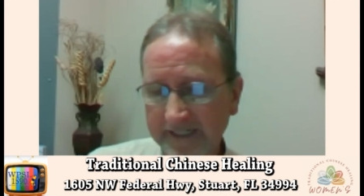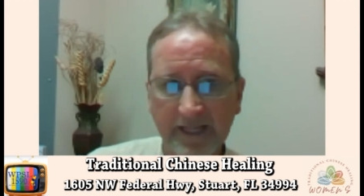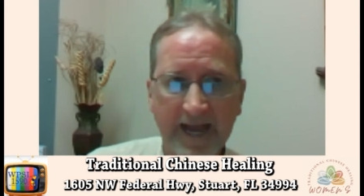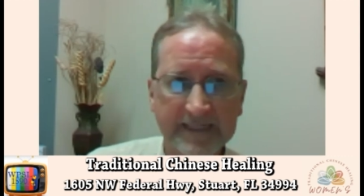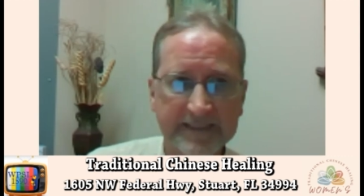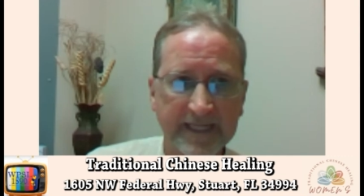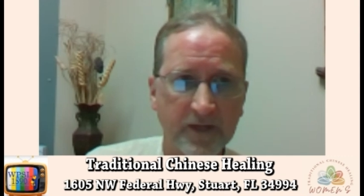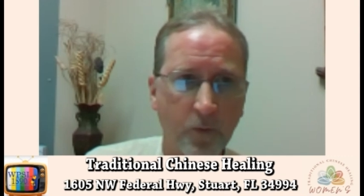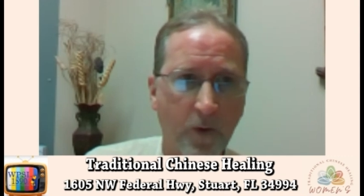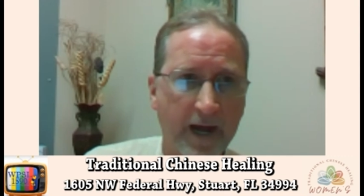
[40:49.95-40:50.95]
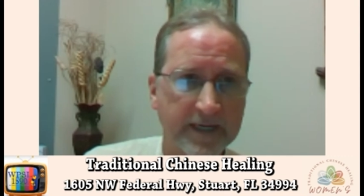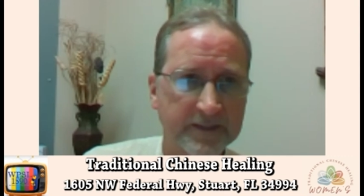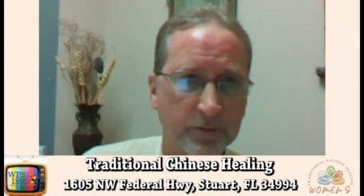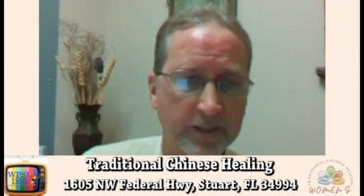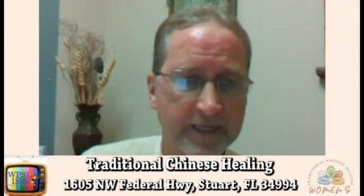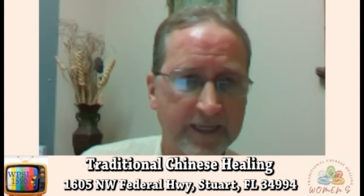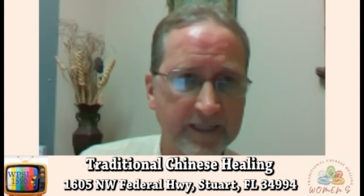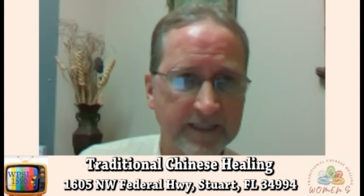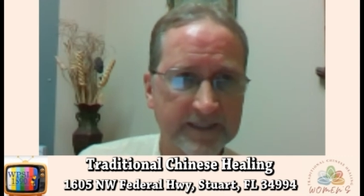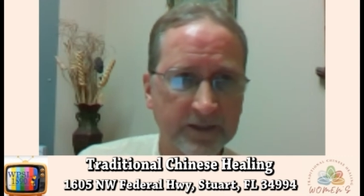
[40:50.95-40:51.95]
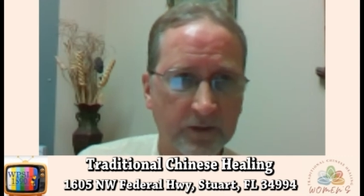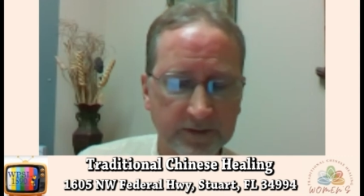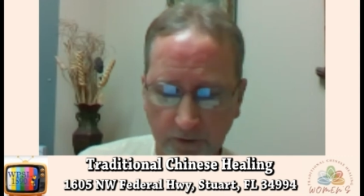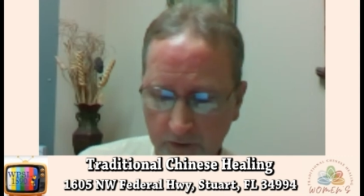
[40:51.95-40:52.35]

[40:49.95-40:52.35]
the last thing you want is really kidney stones or